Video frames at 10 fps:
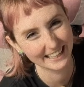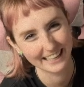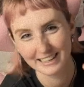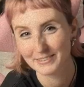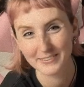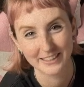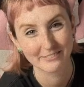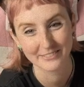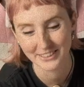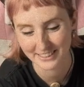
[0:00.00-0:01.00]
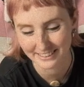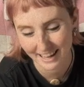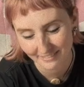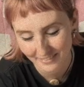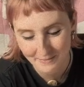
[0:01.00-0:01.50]
I can't wink for the
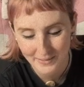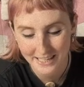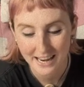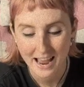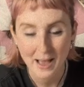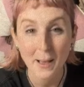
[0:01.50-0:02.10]
life of me.